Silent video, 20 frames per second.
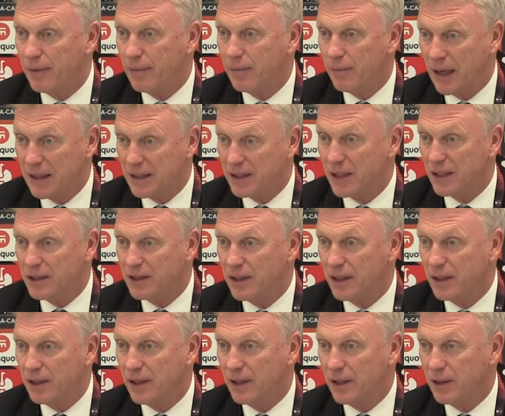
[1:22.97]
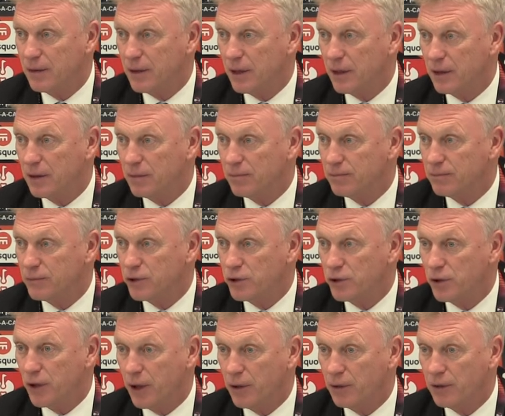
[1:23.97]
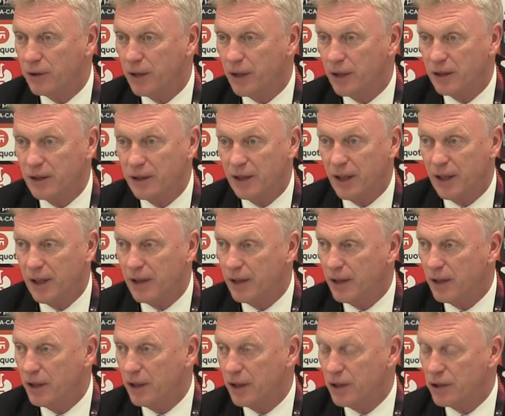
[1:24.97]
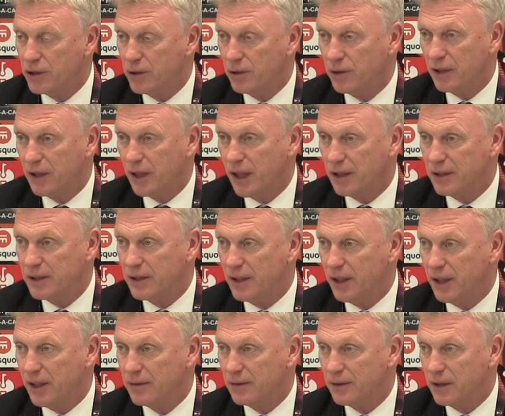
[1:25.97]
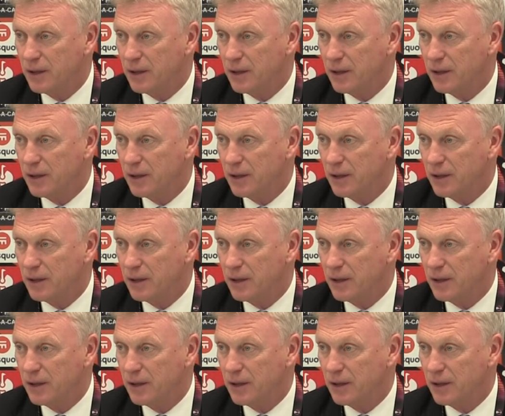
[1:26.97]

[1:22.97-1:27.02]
Man City in the shootout, and he scored again today.